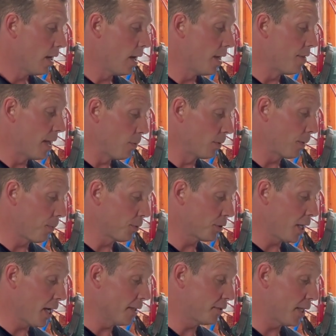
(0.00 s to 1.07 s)
and then we can put
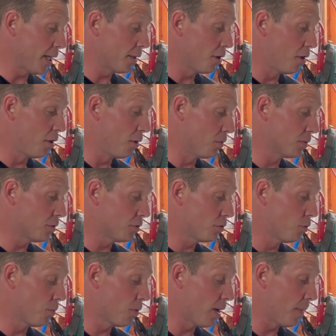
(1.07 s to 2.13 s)
the gas tank on, which is
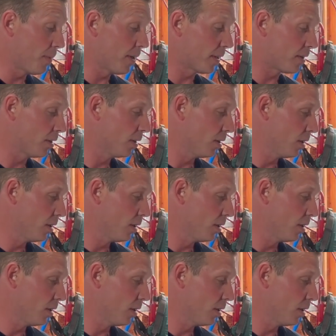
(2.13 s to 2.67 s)
super epic.